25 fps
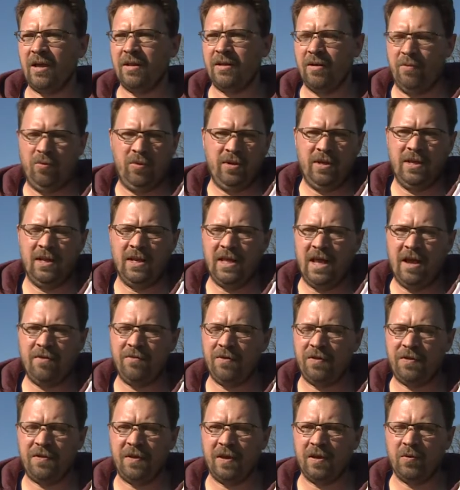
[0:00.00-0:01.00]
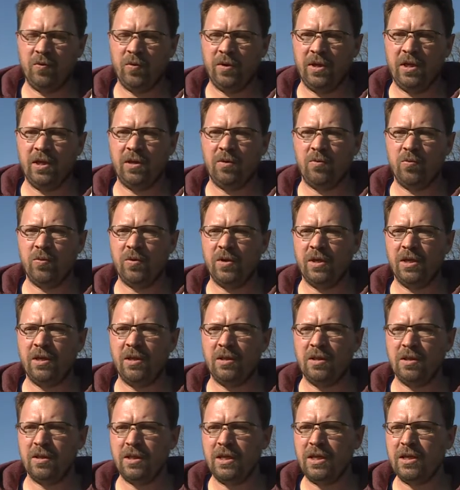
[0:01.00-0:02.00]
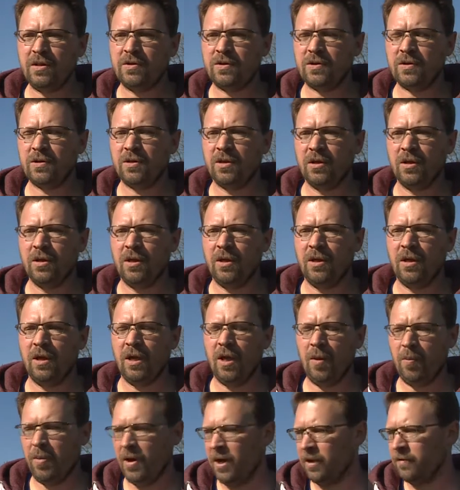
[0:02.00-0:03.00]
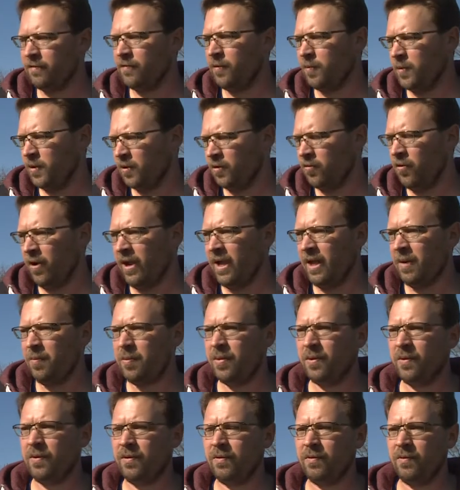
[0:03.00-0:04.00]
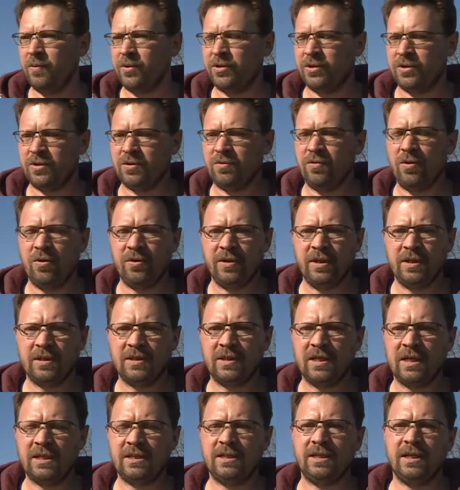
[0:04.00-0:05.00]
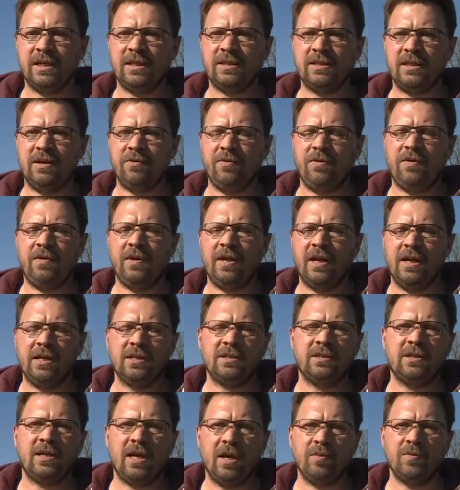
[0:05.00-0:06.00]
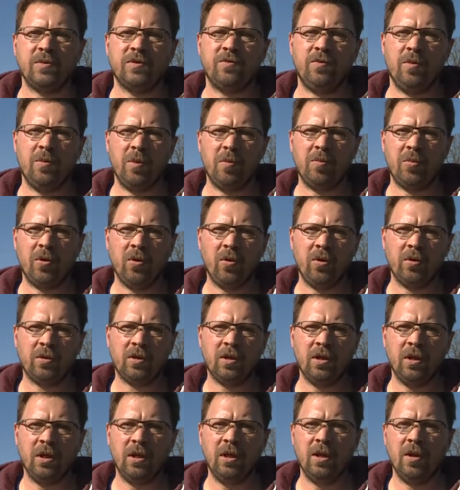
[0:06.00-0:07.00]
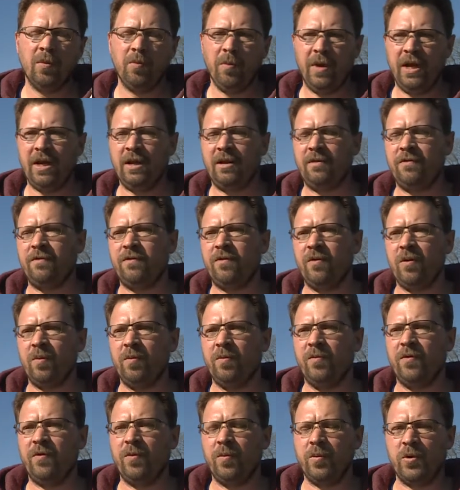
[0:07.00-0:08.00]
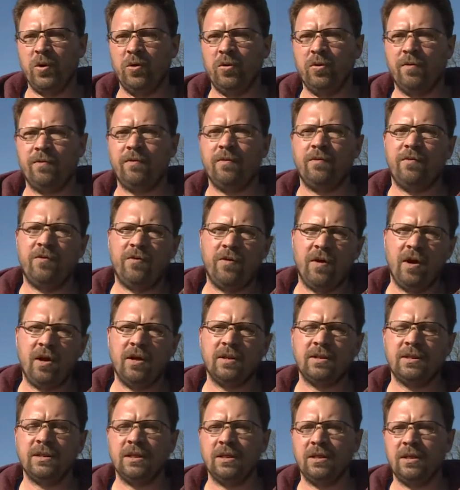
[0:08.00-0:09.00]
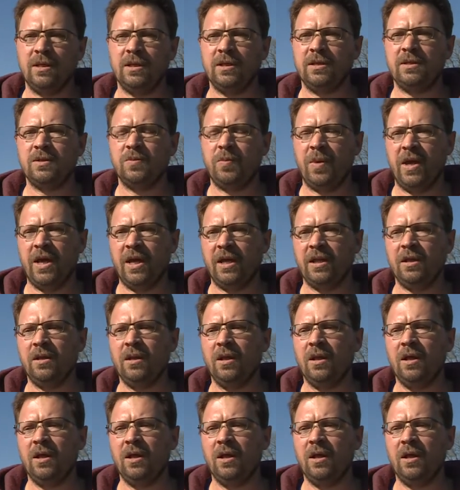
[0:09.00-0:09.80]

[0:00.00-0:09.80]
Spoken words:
nearly everything we need, apart from the grape, which is grown in Sussex, everything else comes from abroad, mainly from Europe, from France, Italy, Spain,